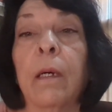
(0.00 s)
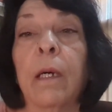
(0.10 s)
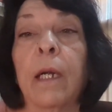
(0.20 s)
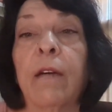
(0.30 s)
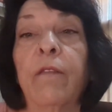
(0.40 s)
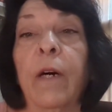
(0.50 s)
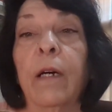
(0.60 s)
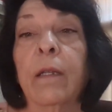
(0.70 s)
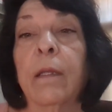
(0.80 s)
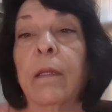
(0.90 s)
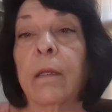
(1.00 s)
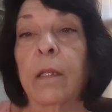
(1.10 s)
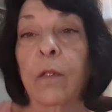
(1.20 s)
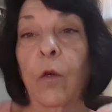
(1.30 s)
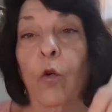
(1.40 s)
and I found
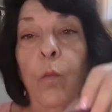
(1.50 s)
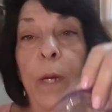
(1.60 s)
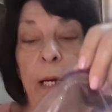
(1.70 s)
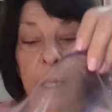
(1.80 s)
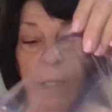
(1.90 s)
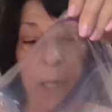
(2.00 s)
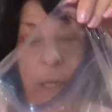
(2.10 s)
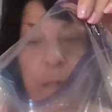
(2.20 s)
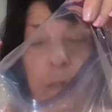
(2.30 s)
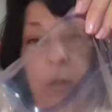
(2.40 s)
this whole bag at